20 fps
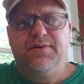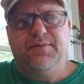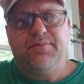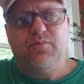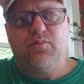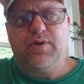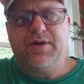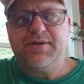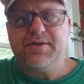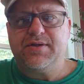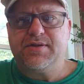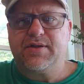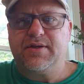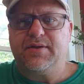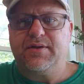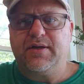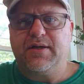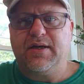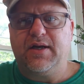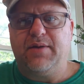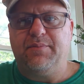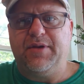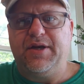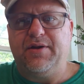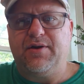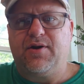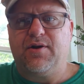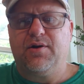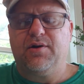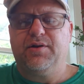Wentz is going to be
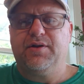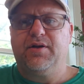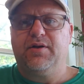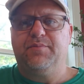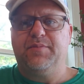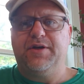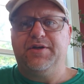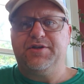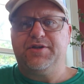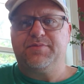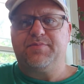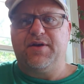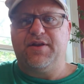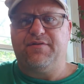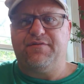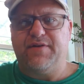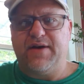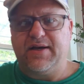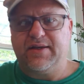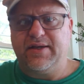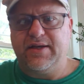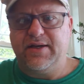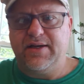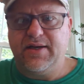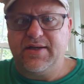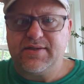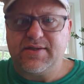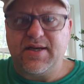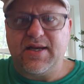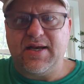hurt a little bit just by the fact that he
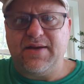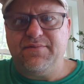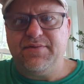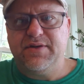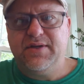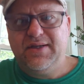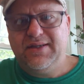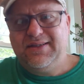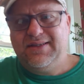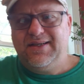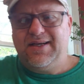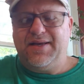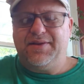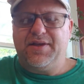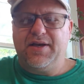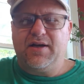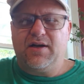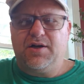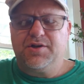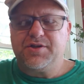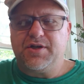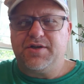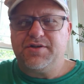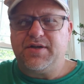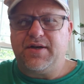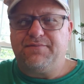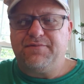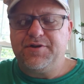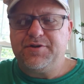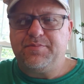doesn't have, I think, Alshon
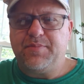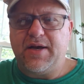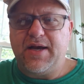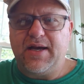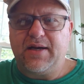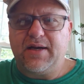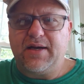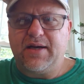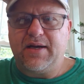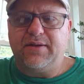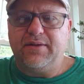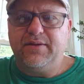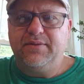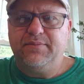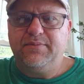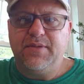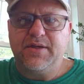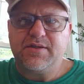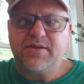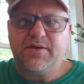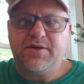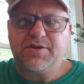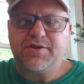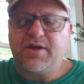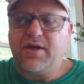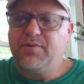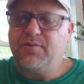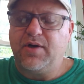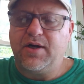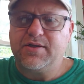Jeffrey's back, but missing
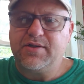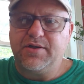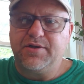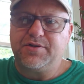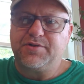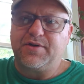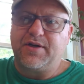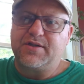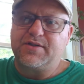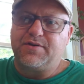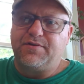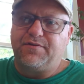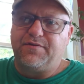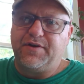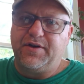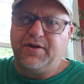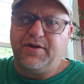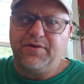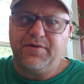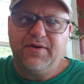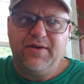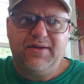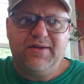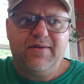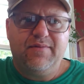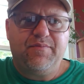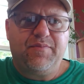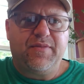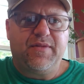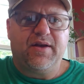Deshaun Watson to stretch the field
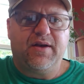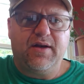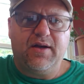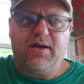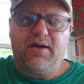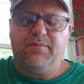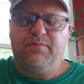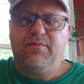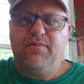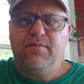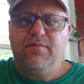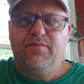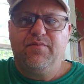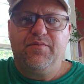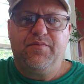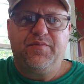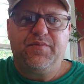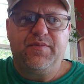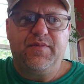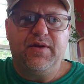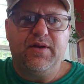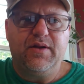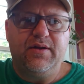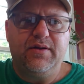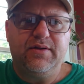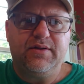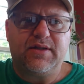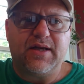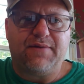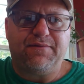
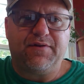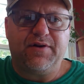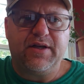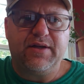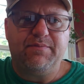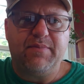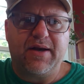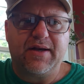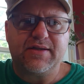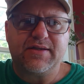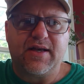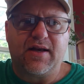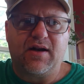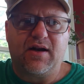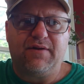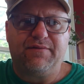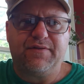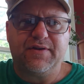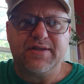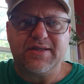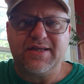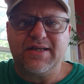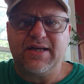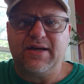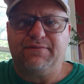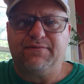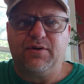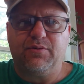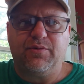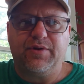definitely makes that offense
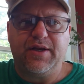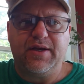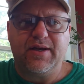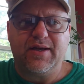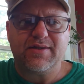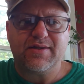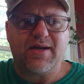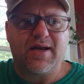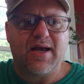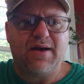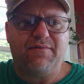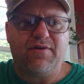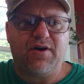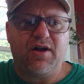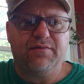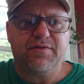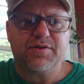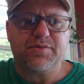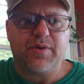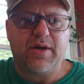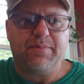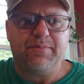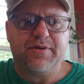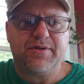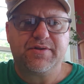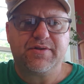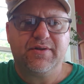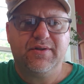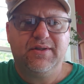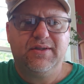different when he doesn't have all of his
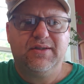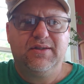weapons.